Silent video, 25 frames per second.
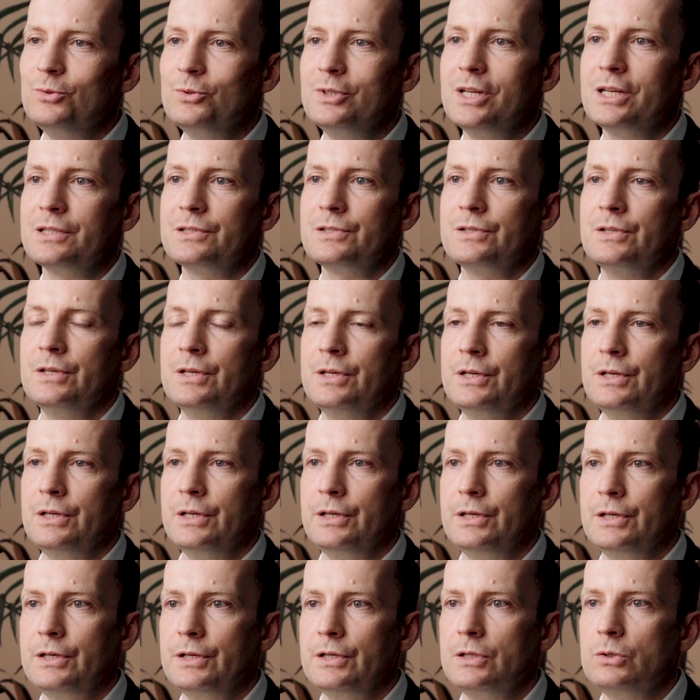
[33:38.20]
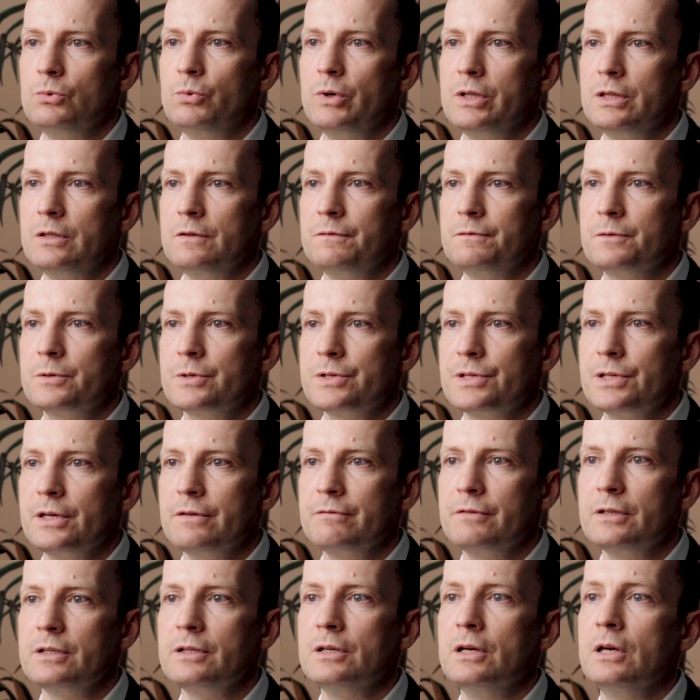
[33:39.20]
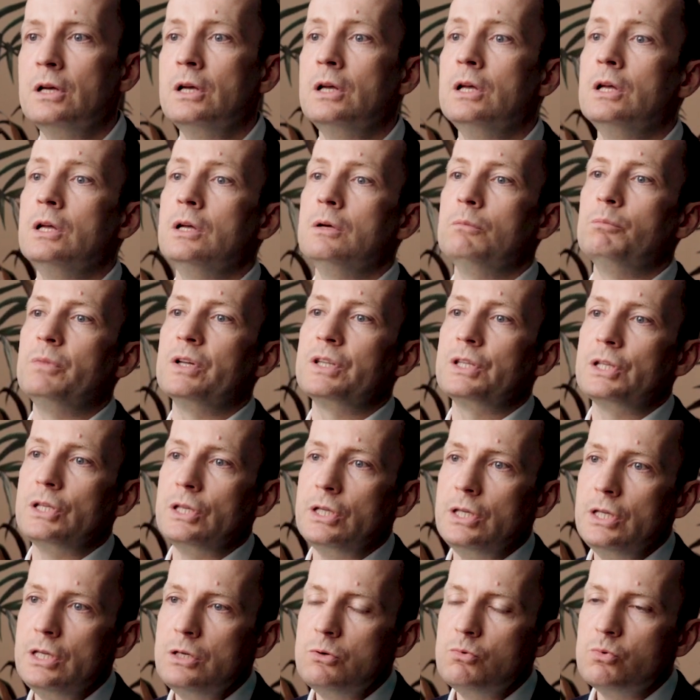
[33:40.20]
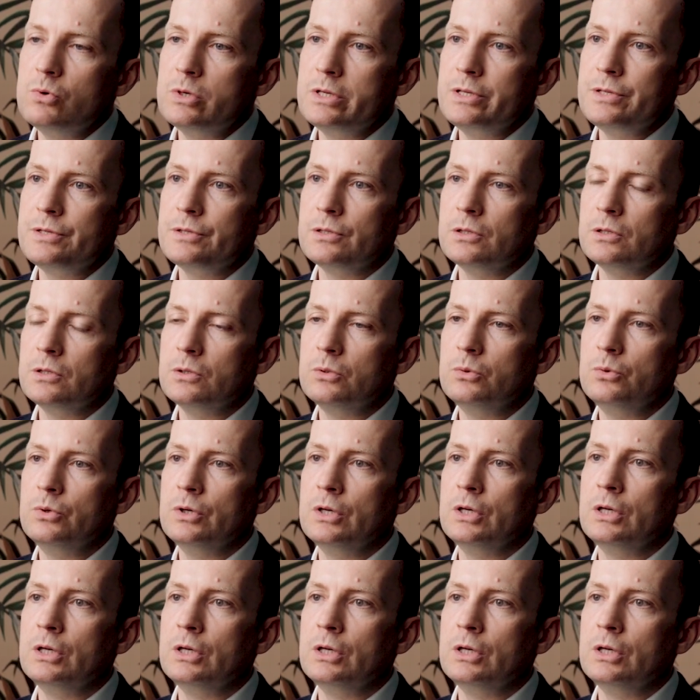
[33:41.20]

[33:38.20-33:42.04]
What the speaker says: do that 24/7. But equally so,